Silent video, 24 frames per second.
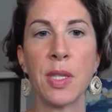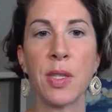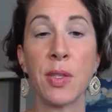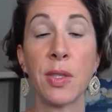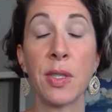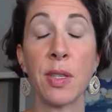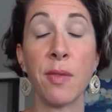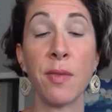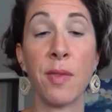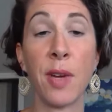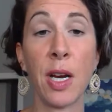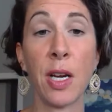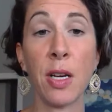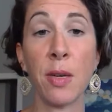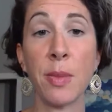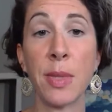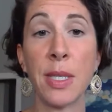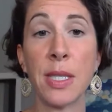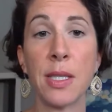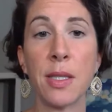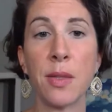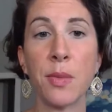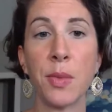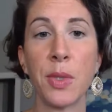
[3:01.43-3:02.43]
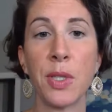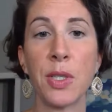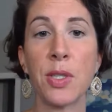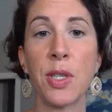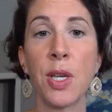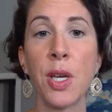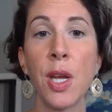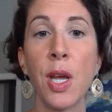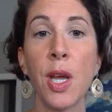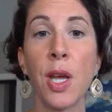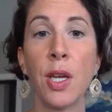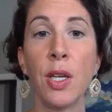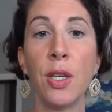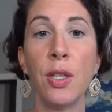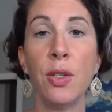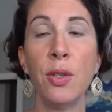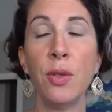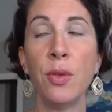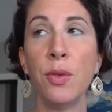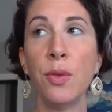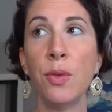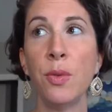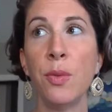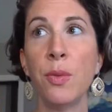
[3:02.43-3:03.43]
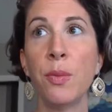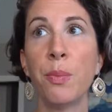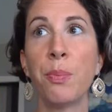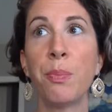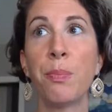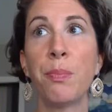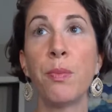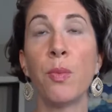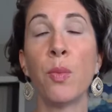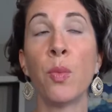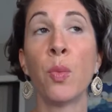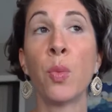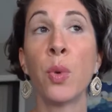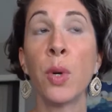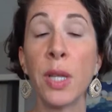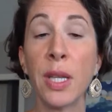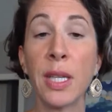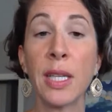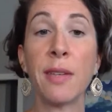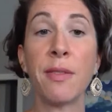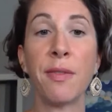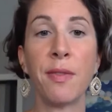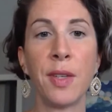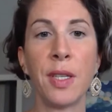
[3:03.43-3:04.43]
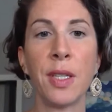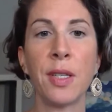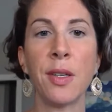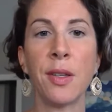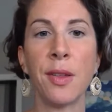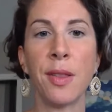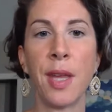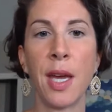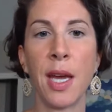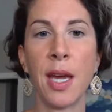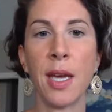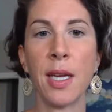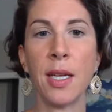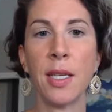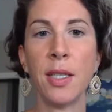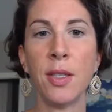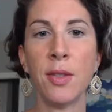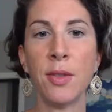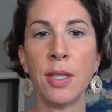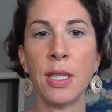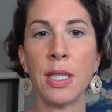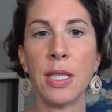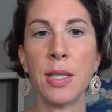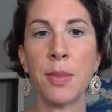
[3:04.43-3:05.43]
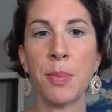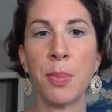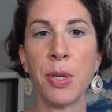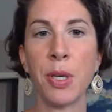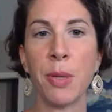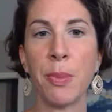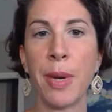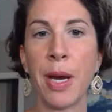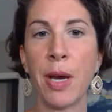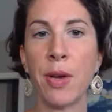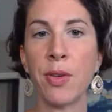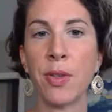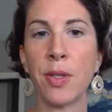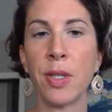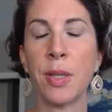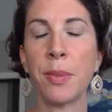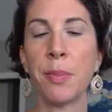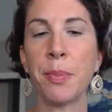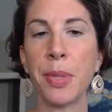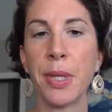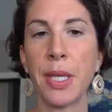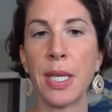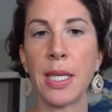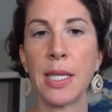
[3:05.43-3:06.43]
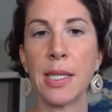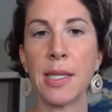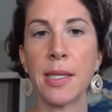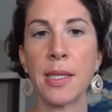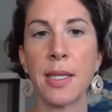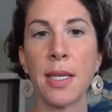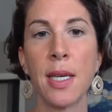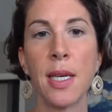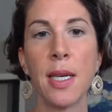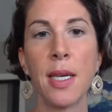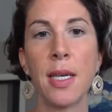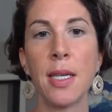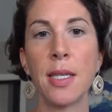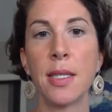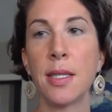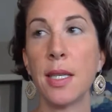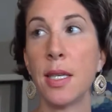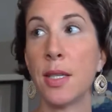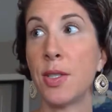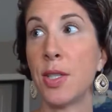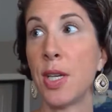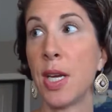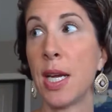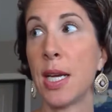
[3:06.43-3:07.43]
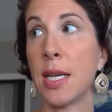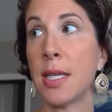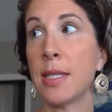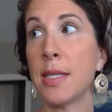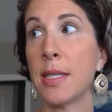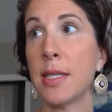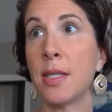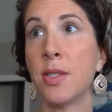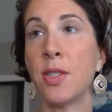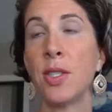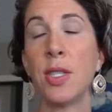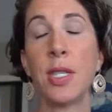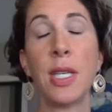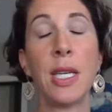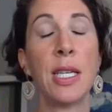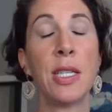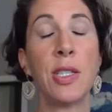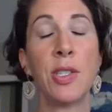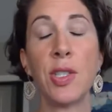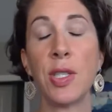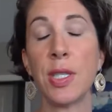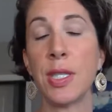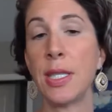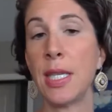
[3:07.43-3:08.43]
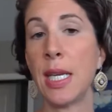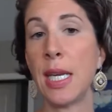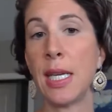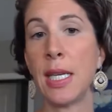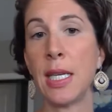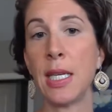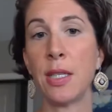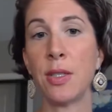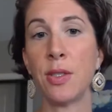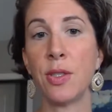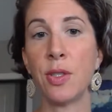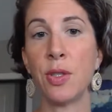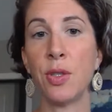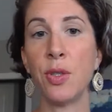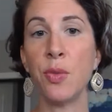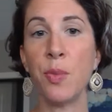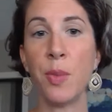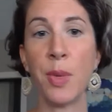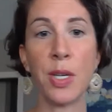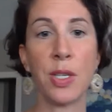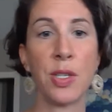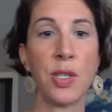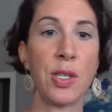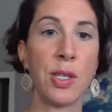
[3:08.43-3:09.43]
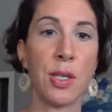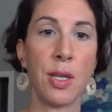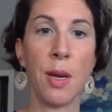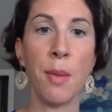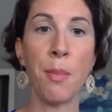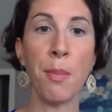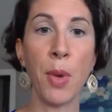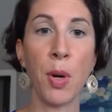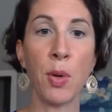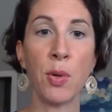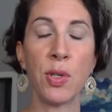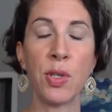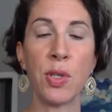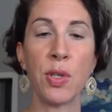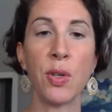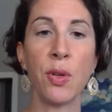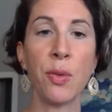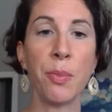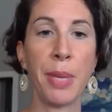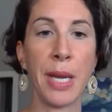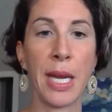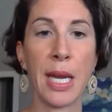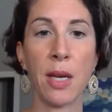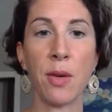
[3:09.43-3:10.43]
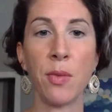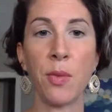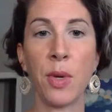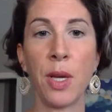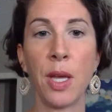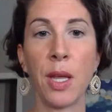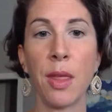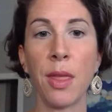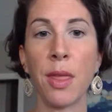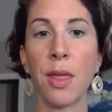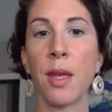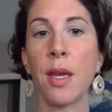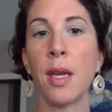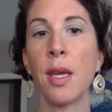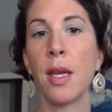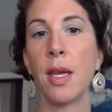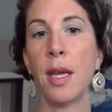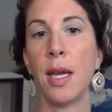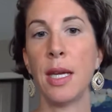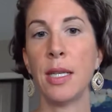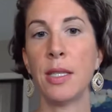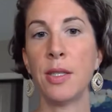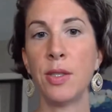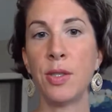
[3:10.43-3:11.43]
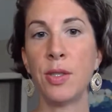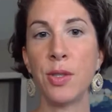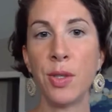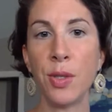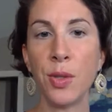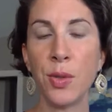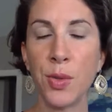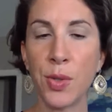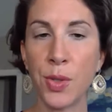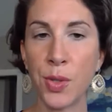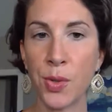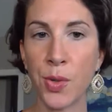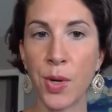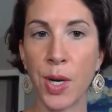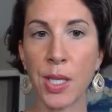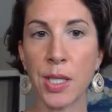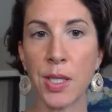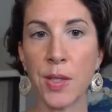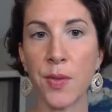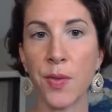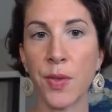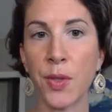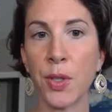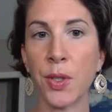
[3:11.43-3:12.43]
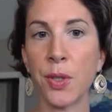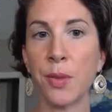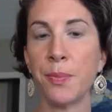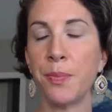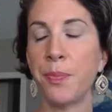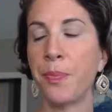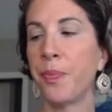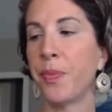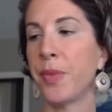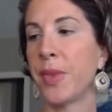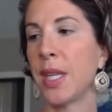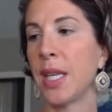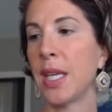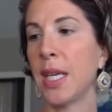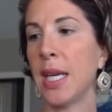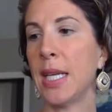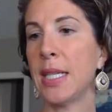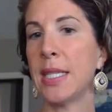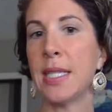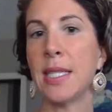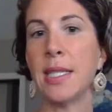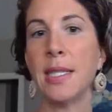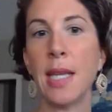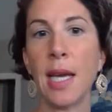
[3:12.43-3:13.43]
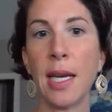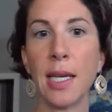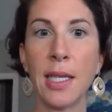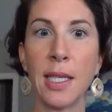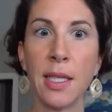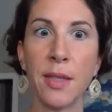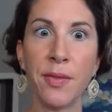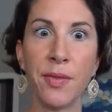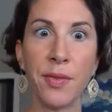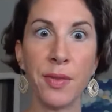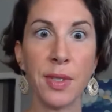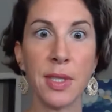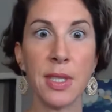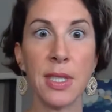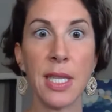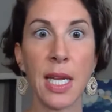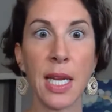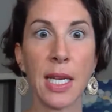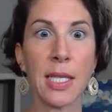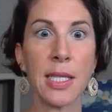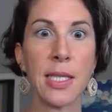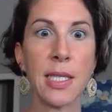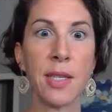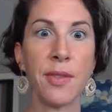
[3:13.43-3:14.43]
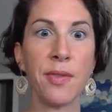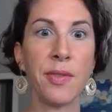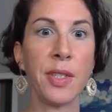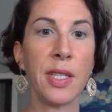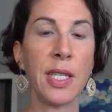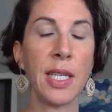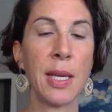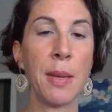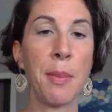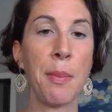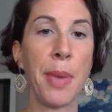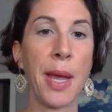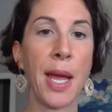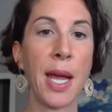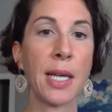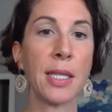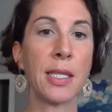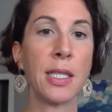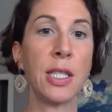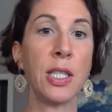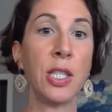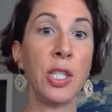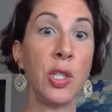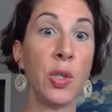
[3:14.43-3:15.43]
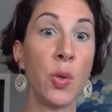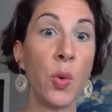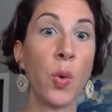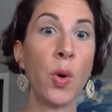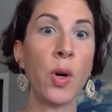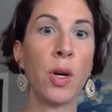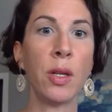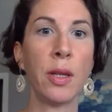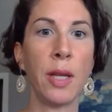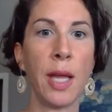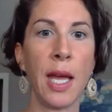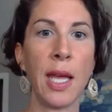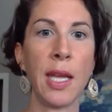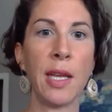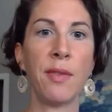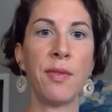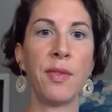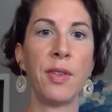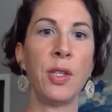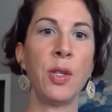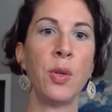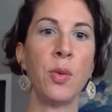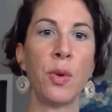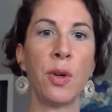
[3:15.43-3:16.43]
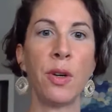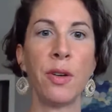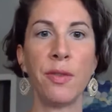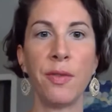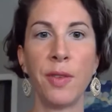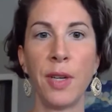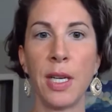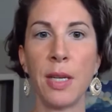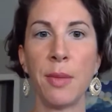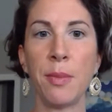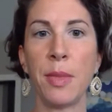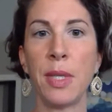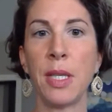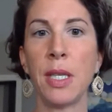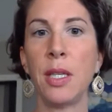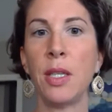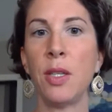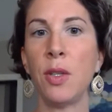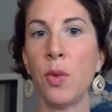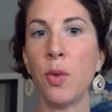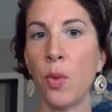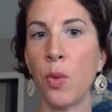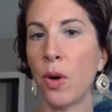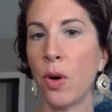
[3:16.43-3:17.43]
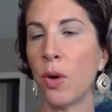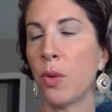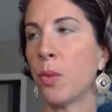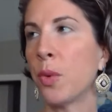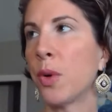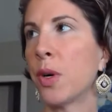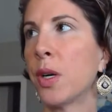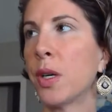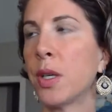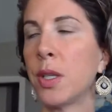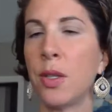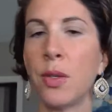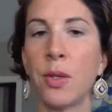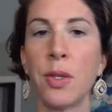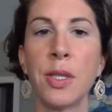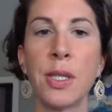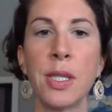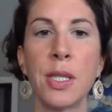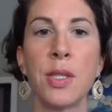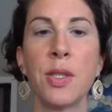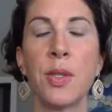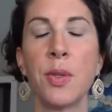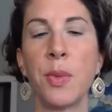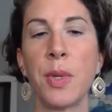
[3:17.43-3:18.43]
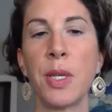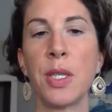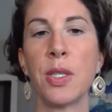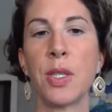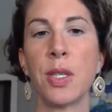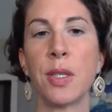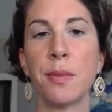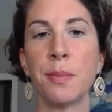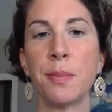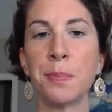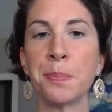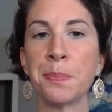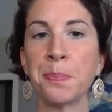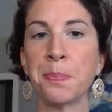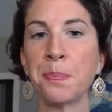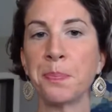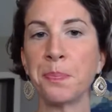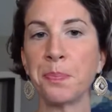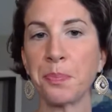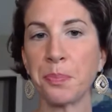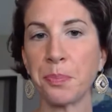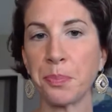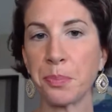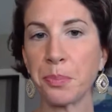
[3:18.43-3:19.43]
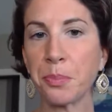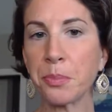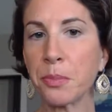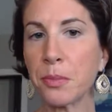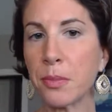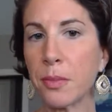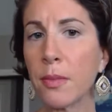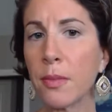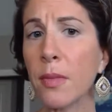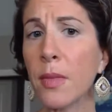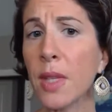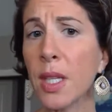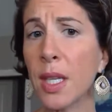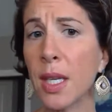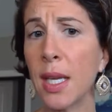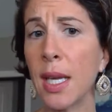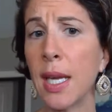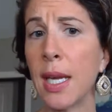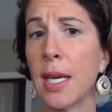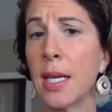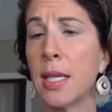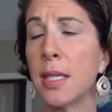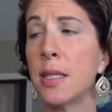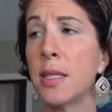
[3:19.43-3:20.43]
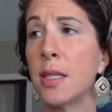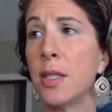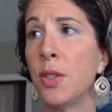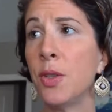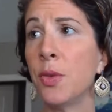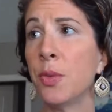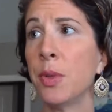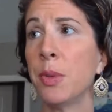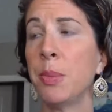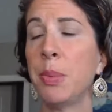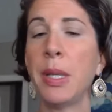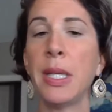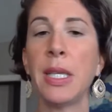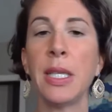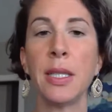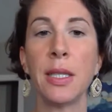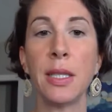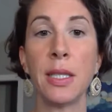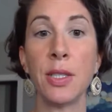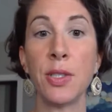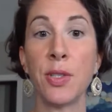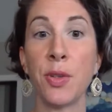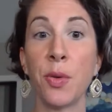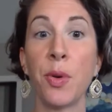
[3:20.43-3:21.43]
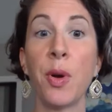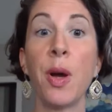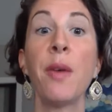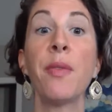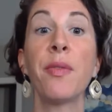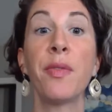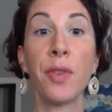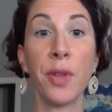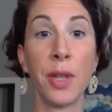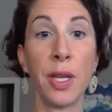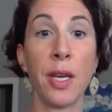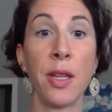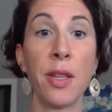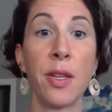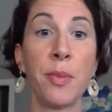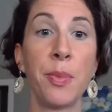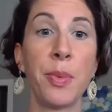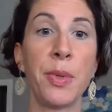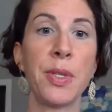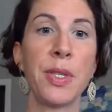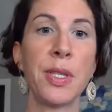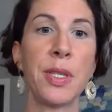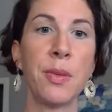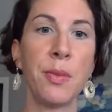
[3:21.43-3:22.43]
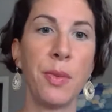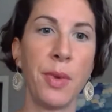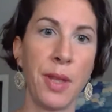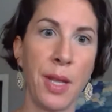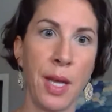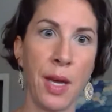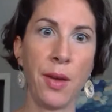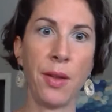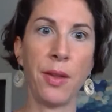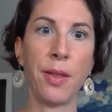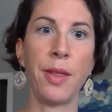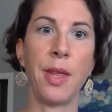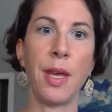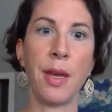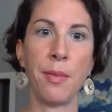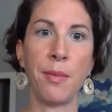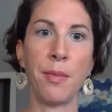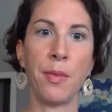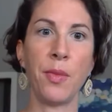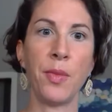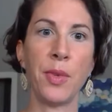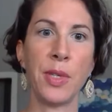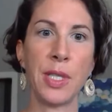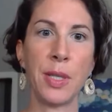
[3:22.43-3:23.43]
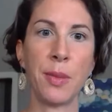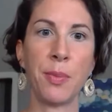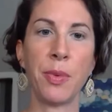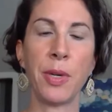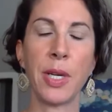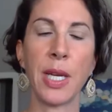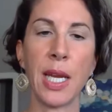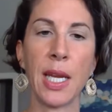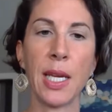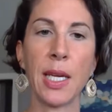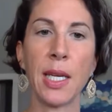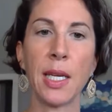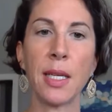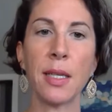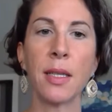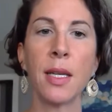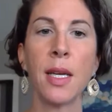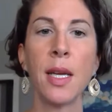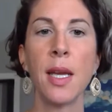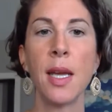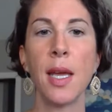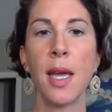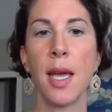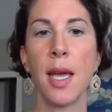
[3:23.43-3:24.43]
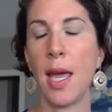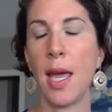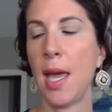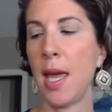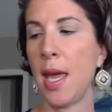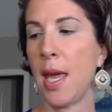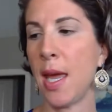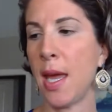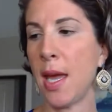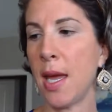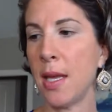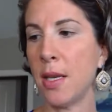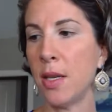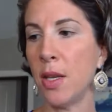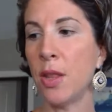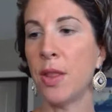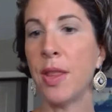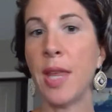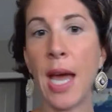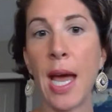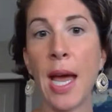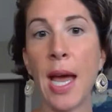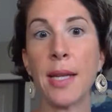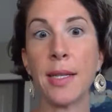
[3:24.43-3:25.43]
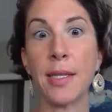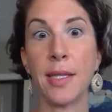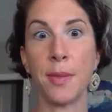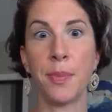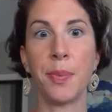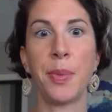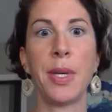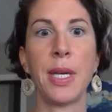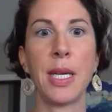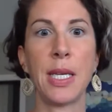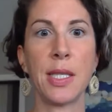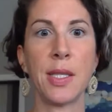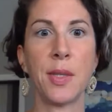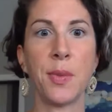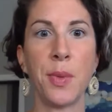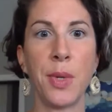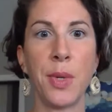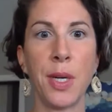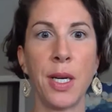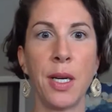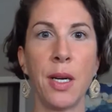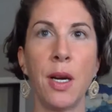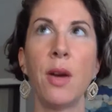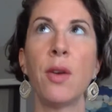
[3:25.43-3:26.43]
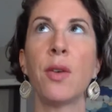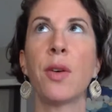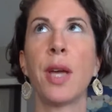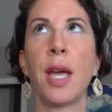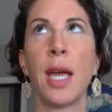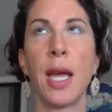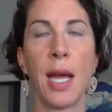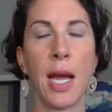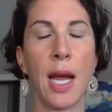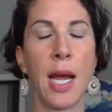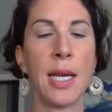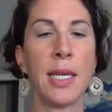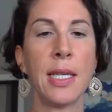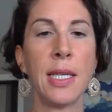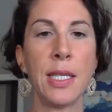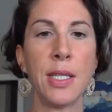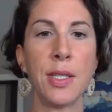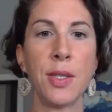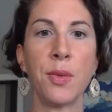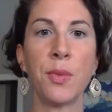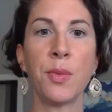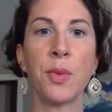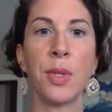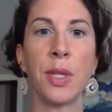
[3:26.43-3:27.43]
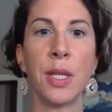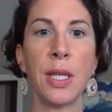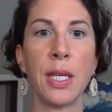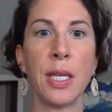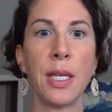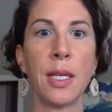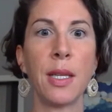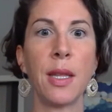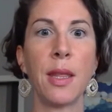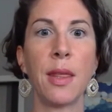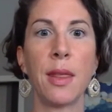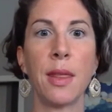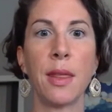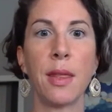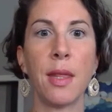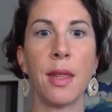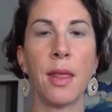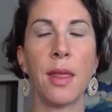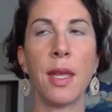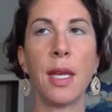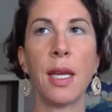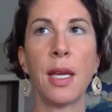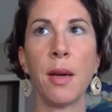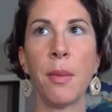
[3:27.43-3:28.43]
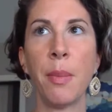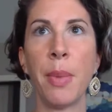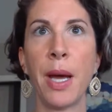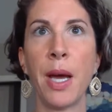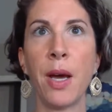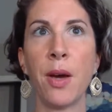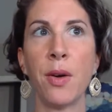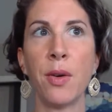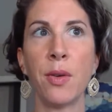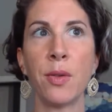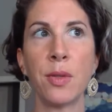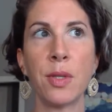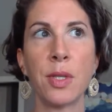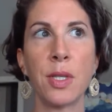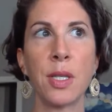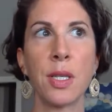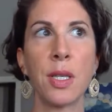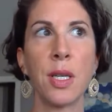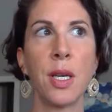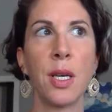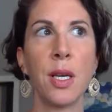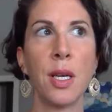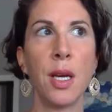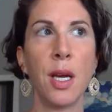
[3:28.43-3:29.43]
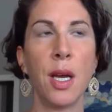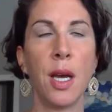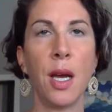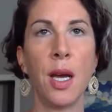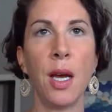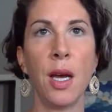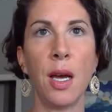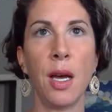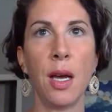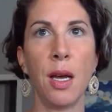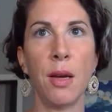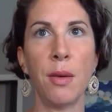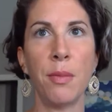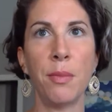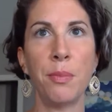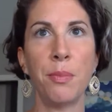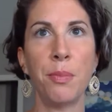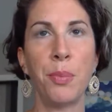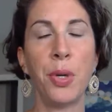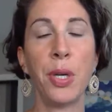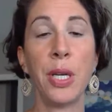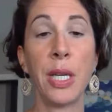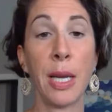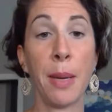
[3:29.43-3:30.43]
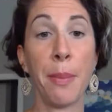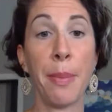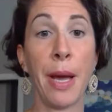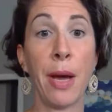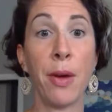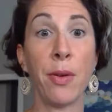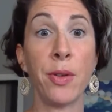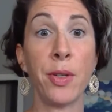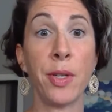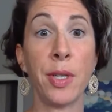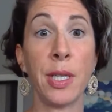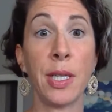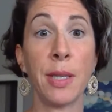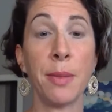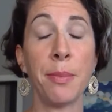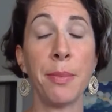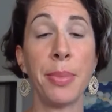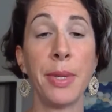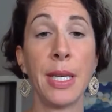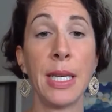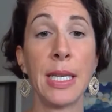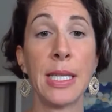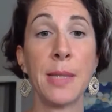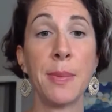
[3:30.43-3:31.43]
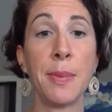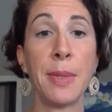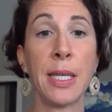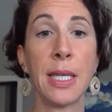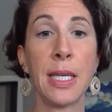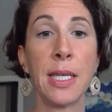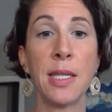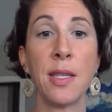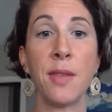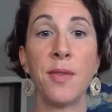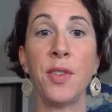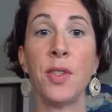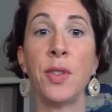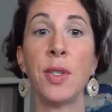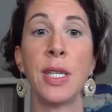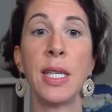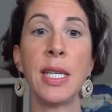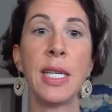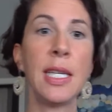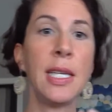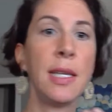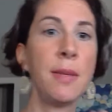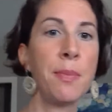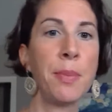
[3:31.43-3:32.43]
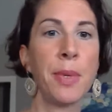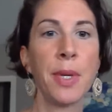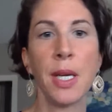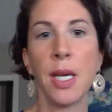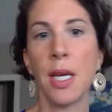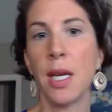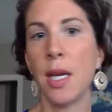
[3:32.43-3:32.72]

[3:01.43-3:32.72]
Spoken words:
and those environments in which you really feel that you need to put a boundary in place, such as it's just taking too much emotional bandwidth. It's too stressful. It's negatively impacting your life, your family, your work, your situation. And you repeatedly show up for the other person without them reciprocating. And that's a place where, okay, I need to really think about putting a boundary in place, because if you keep